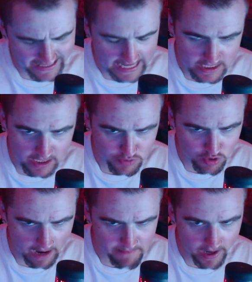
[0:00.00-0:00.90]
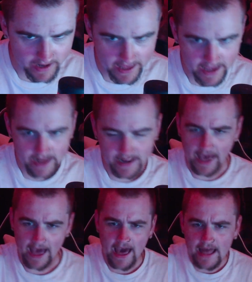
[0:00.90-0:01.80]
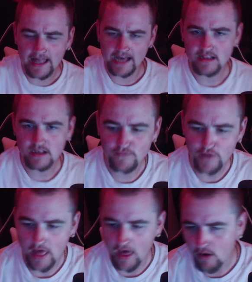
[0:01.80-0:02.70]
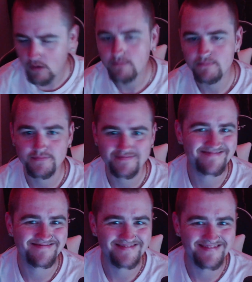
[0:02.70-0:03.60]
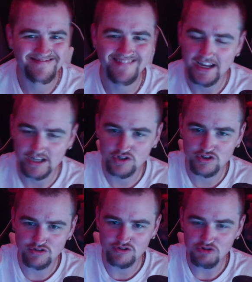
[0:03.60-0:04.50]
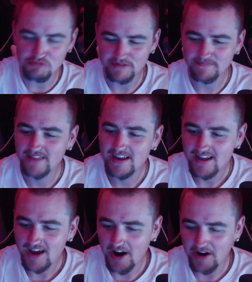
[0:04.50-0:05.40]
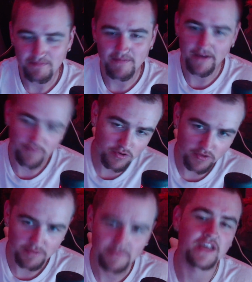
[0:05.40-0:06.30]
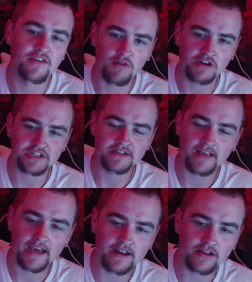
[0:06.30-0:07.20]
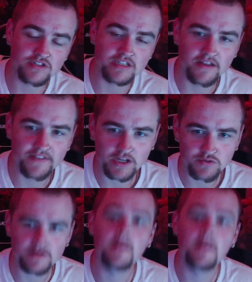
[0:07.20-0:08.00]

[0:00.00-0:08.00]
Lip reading: subscribe button and like this video like a true YouTuber. Alright, for real though, thank you for watching, and I'll see you on the next one.